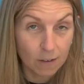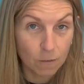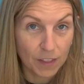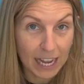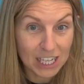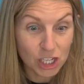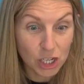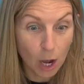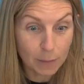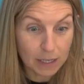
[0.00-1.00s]
for that
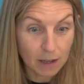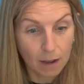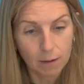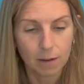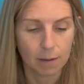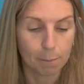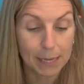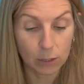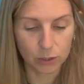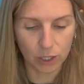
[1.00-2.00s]
yummy
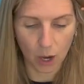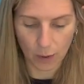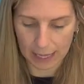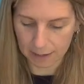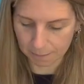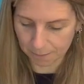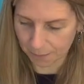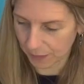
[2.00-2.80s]
meal to go in.